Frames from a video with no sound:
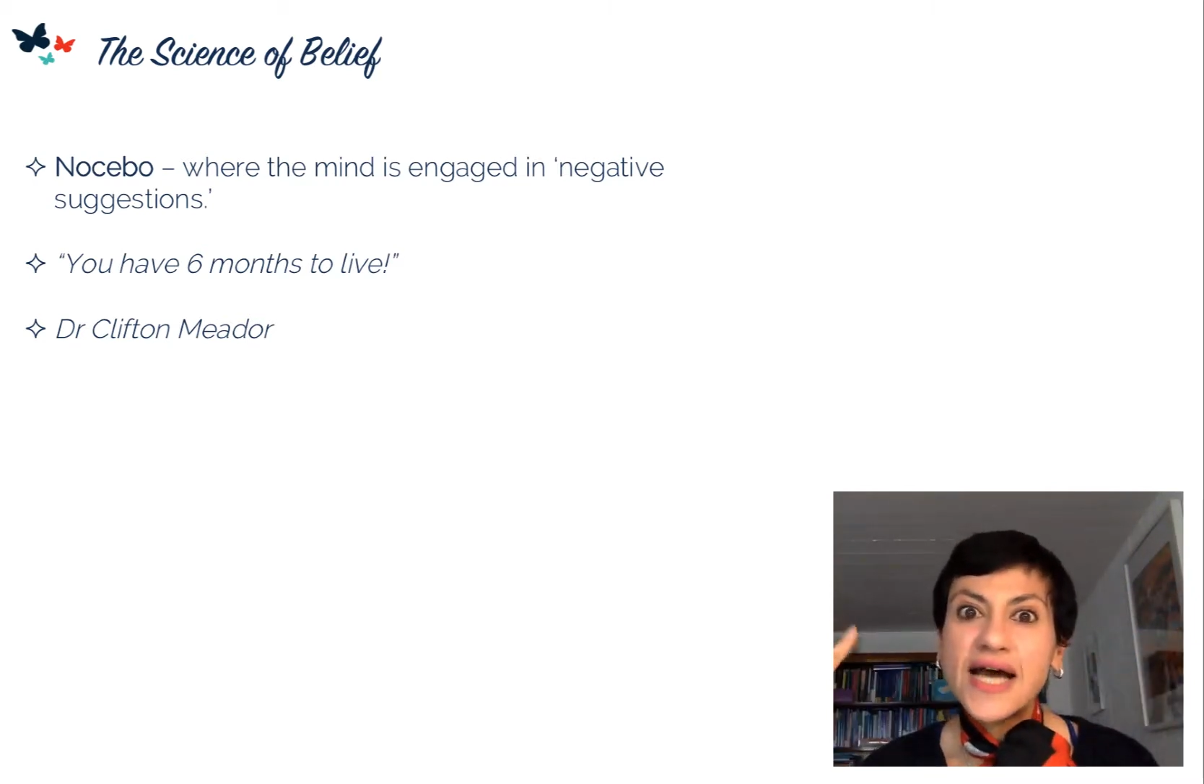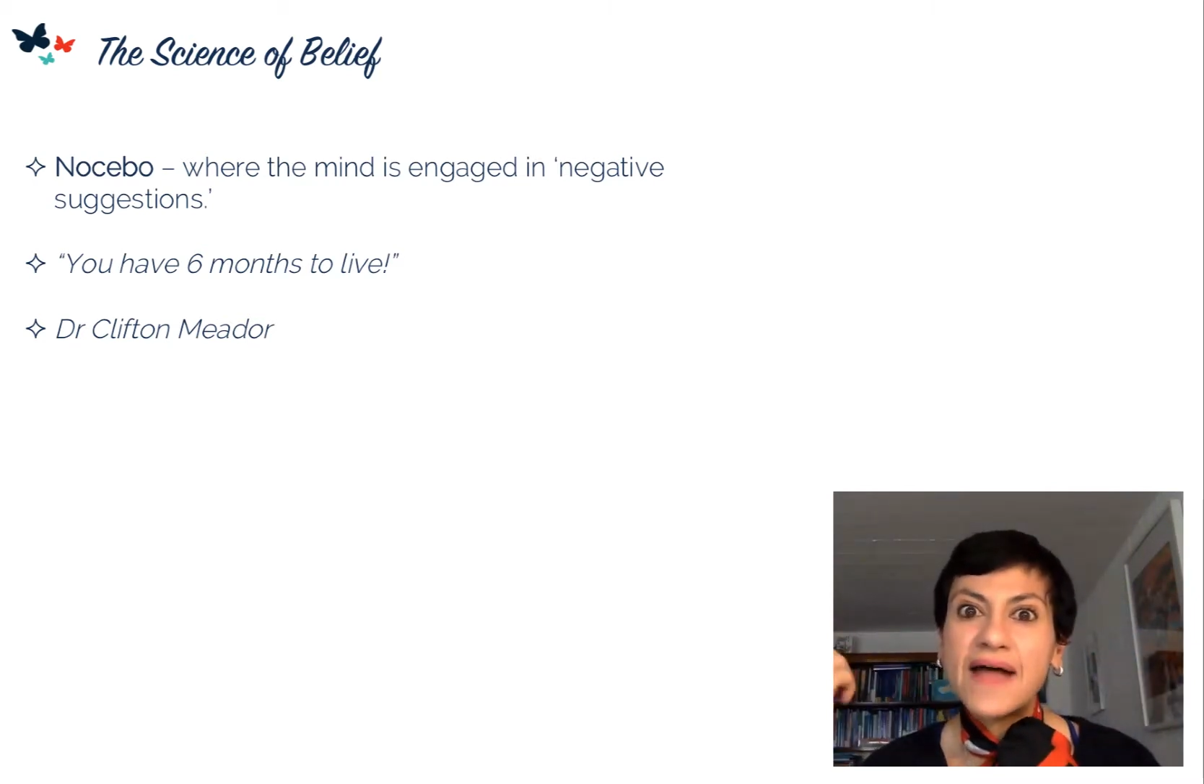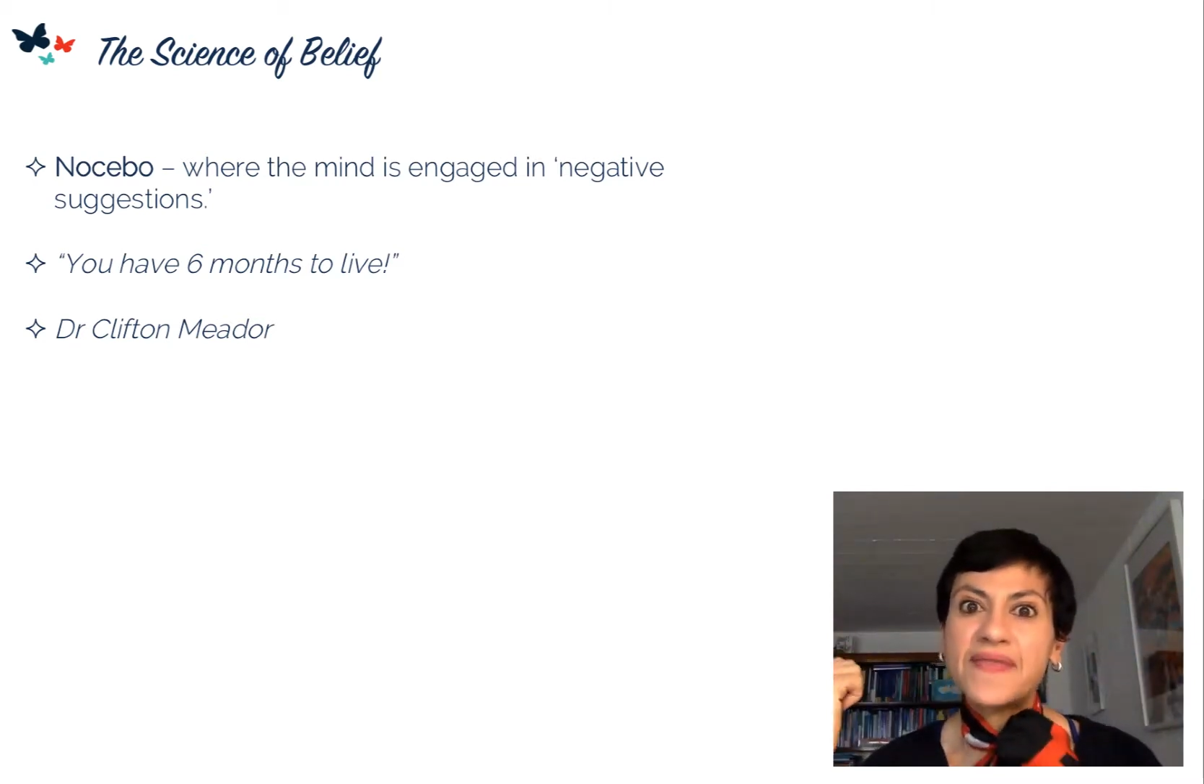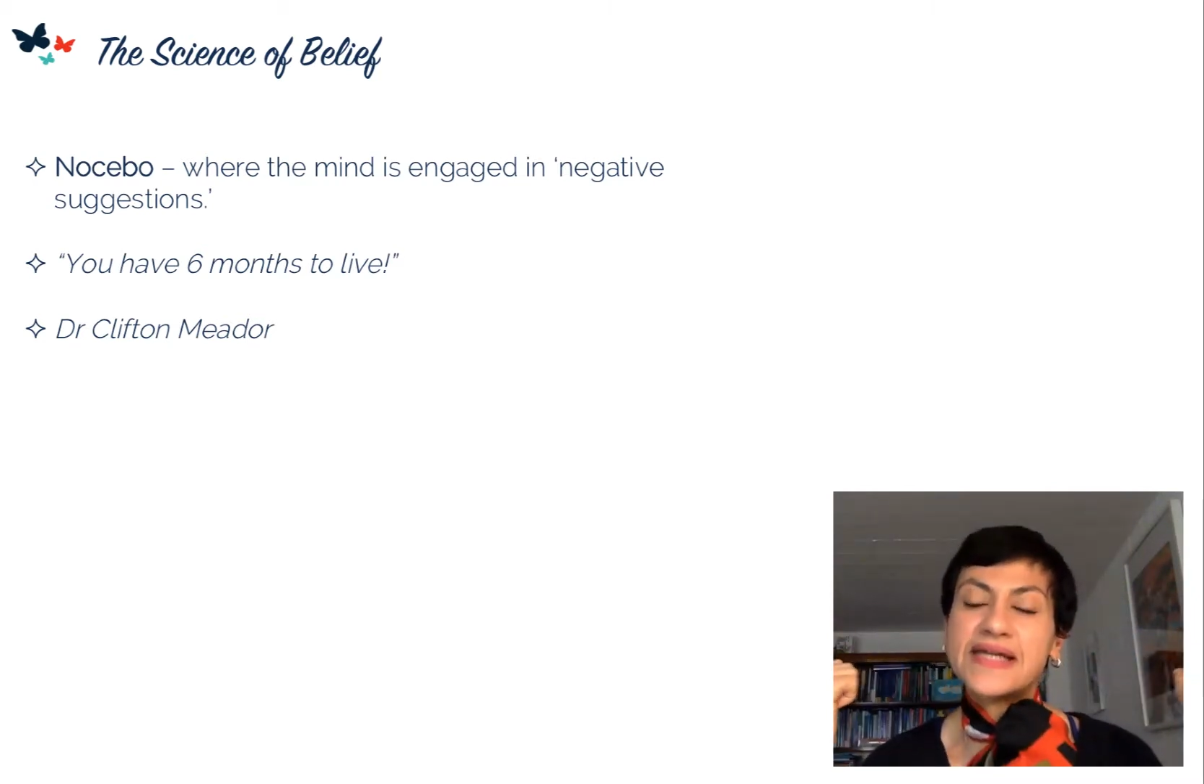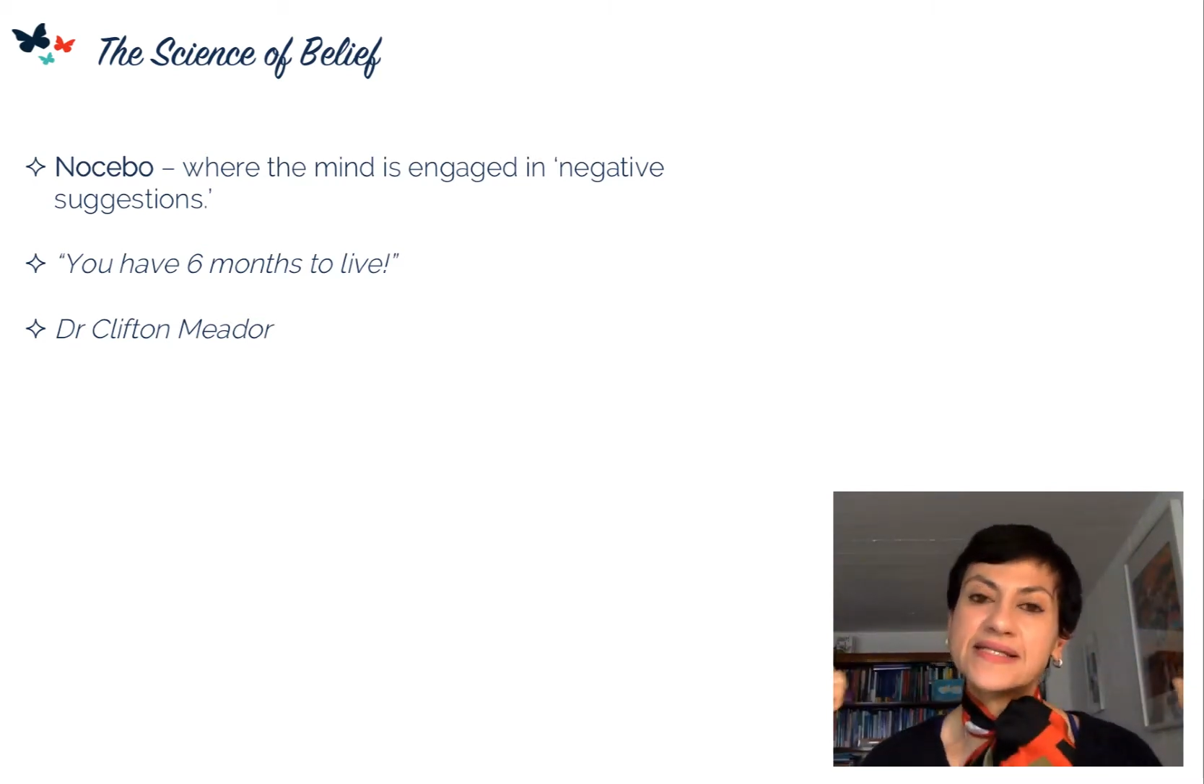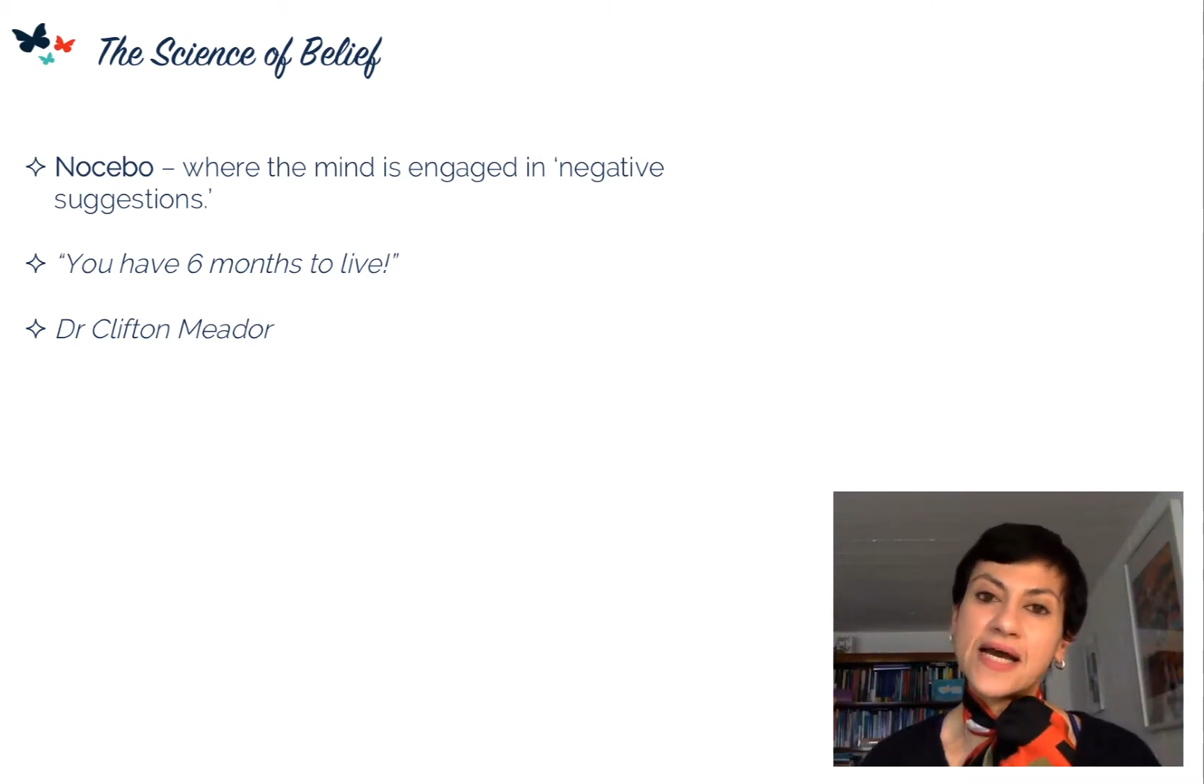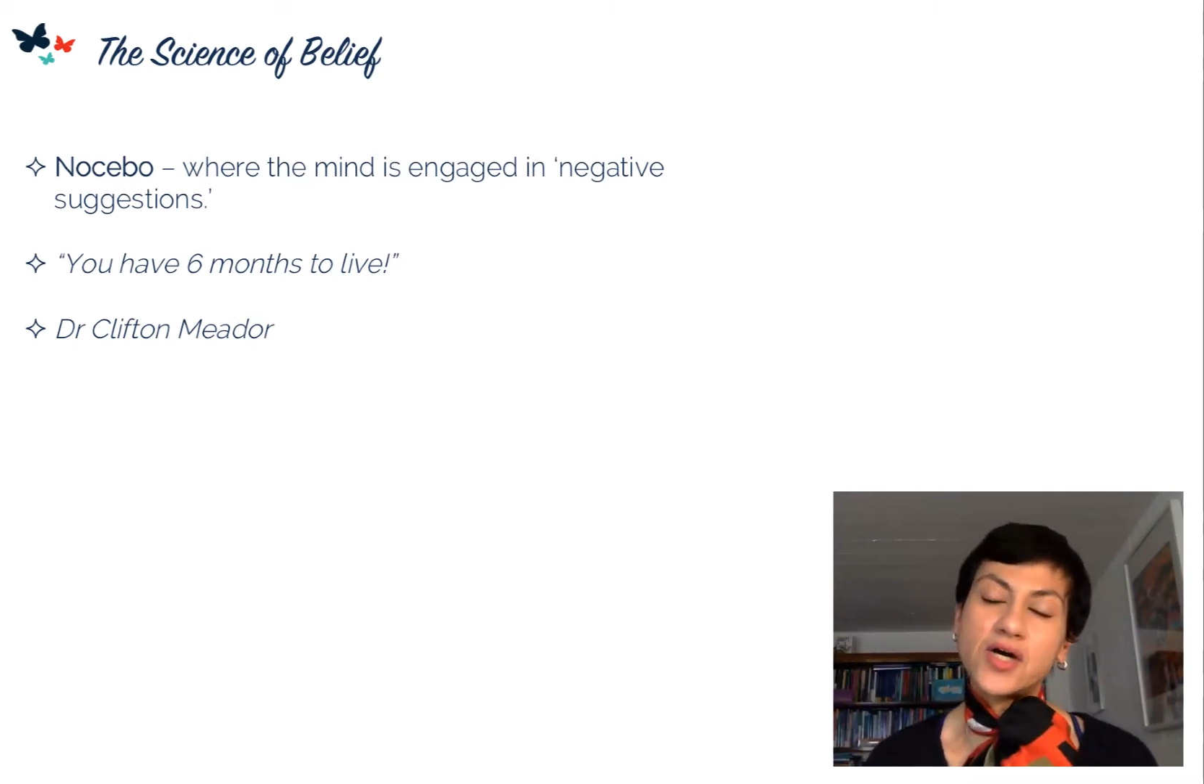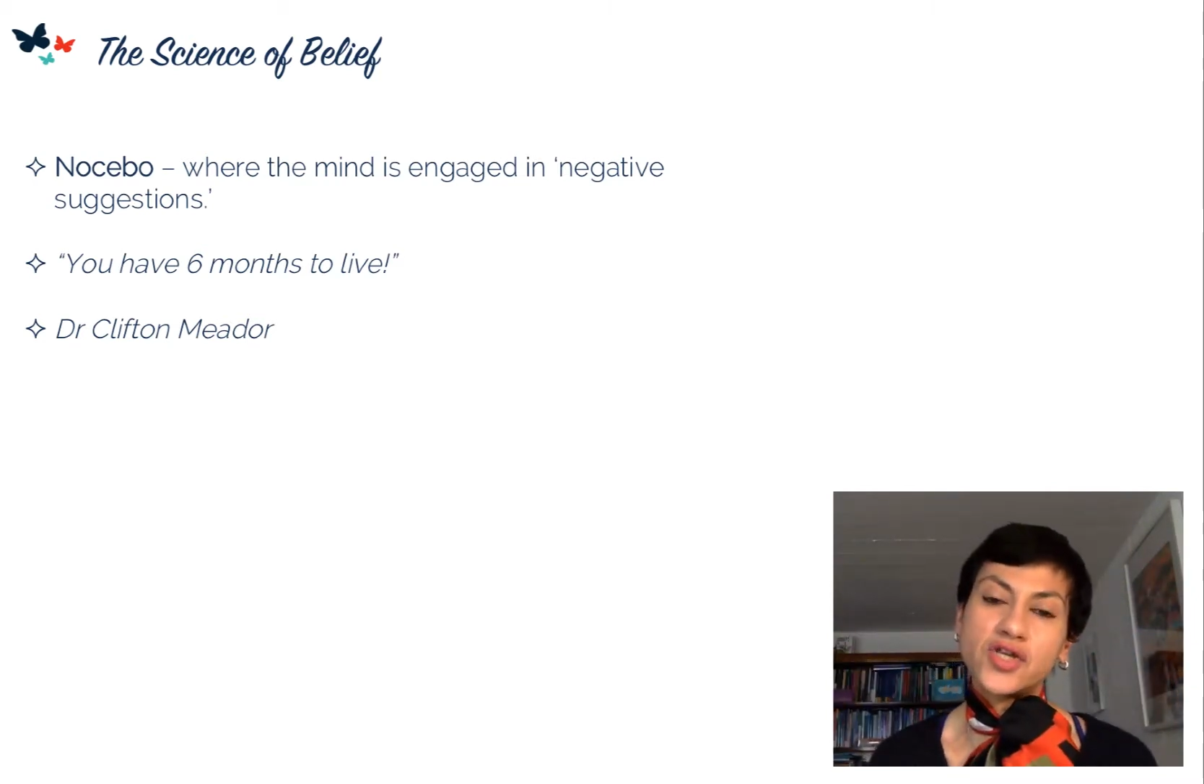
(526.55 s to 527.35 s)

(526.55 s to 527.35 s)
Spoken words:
and they tell